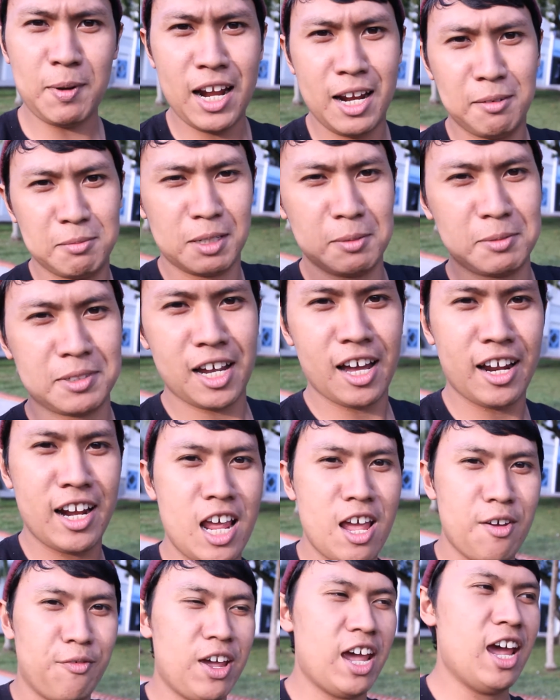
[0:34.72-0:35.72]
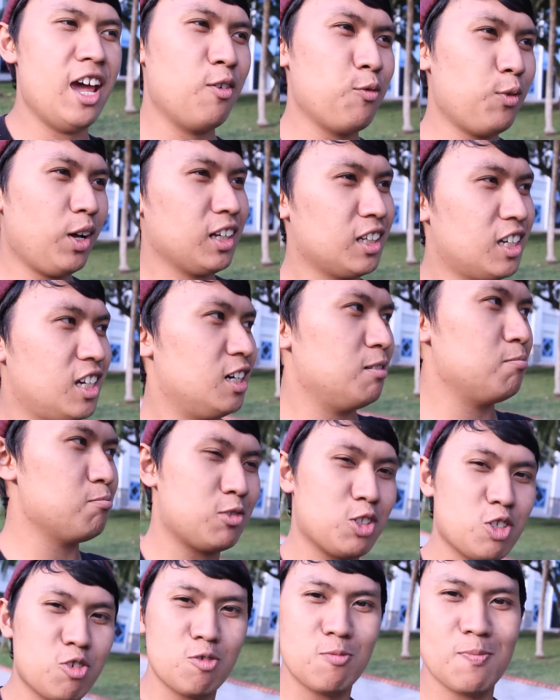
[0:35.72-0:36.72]
name is Amfri Hanif and welcome
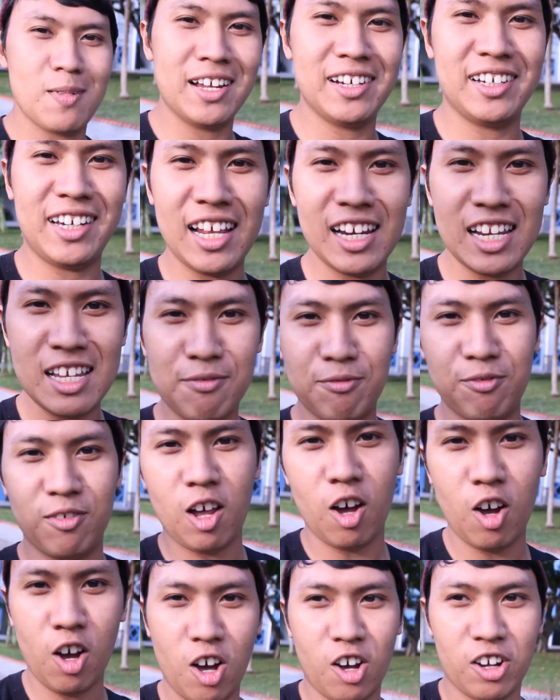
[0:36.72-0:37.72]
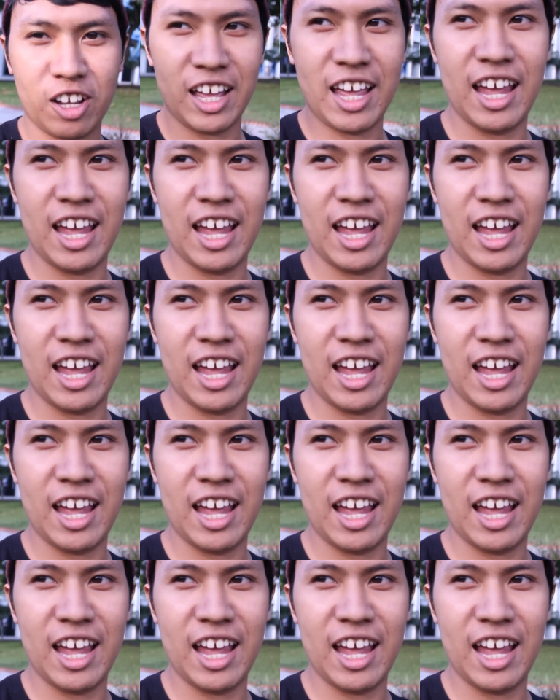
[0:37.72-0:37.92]
to my daily vlog.